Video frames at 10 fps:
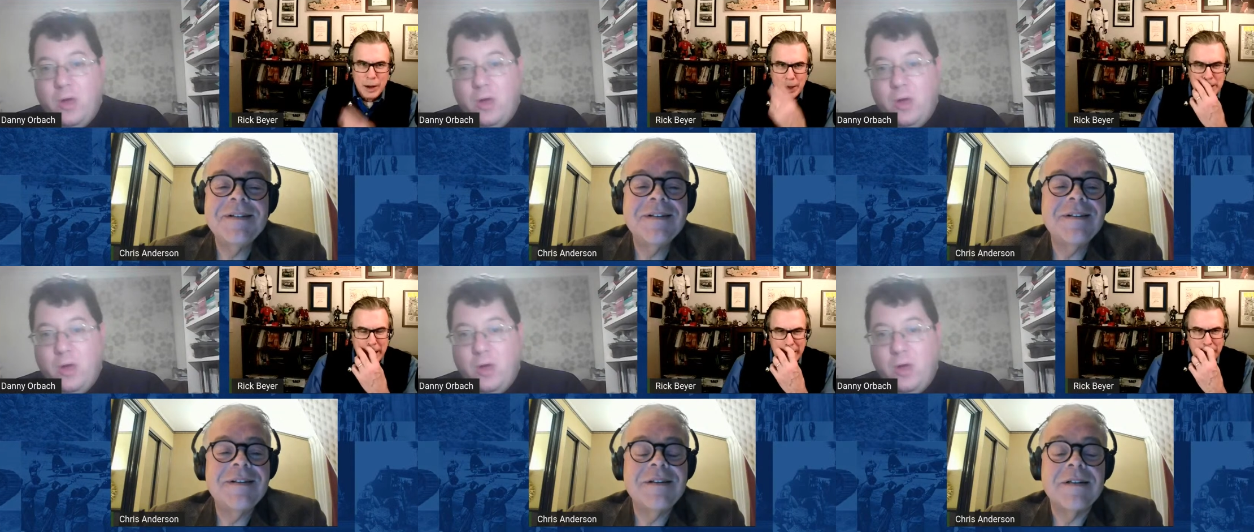
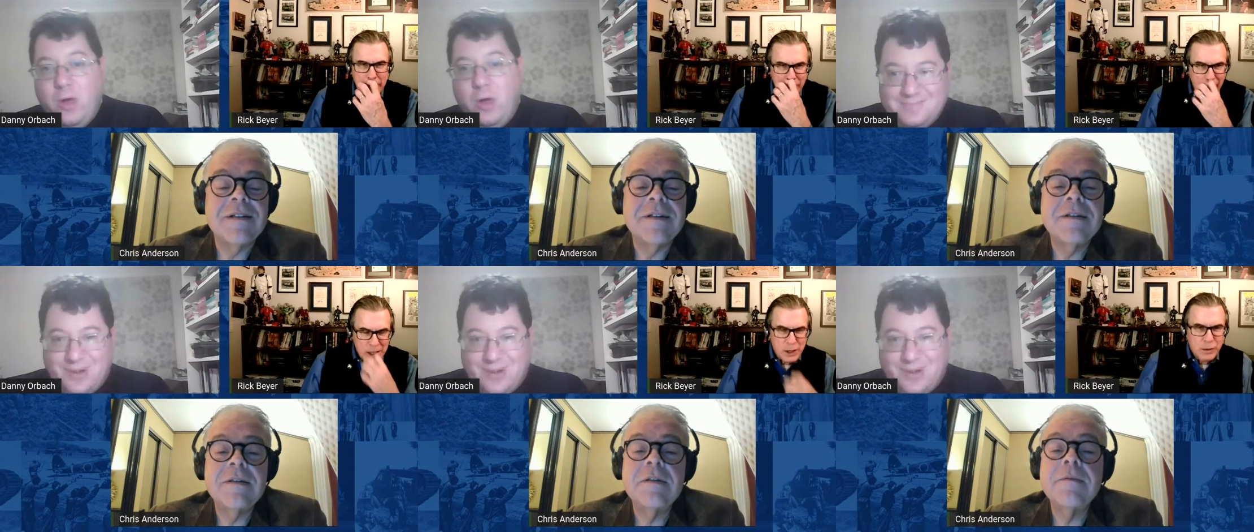Speaker 1: danny we've
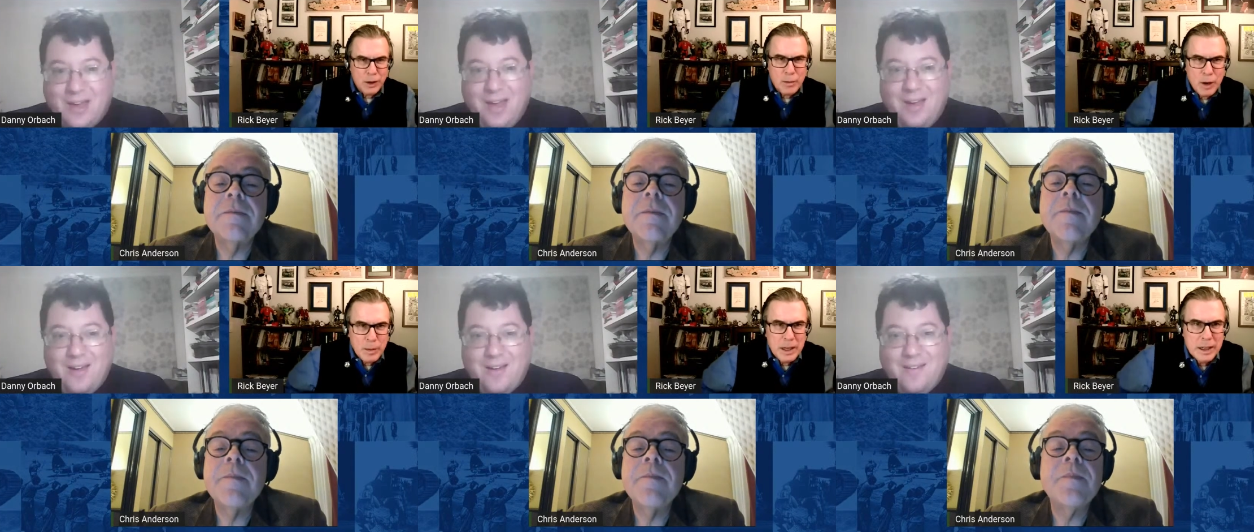lost you for a
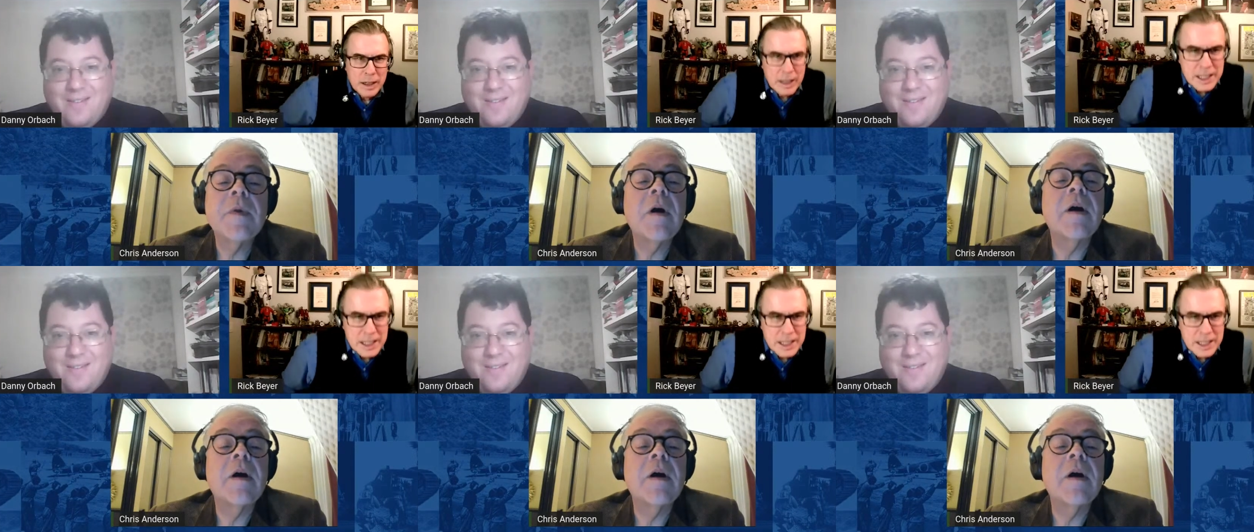moment okay.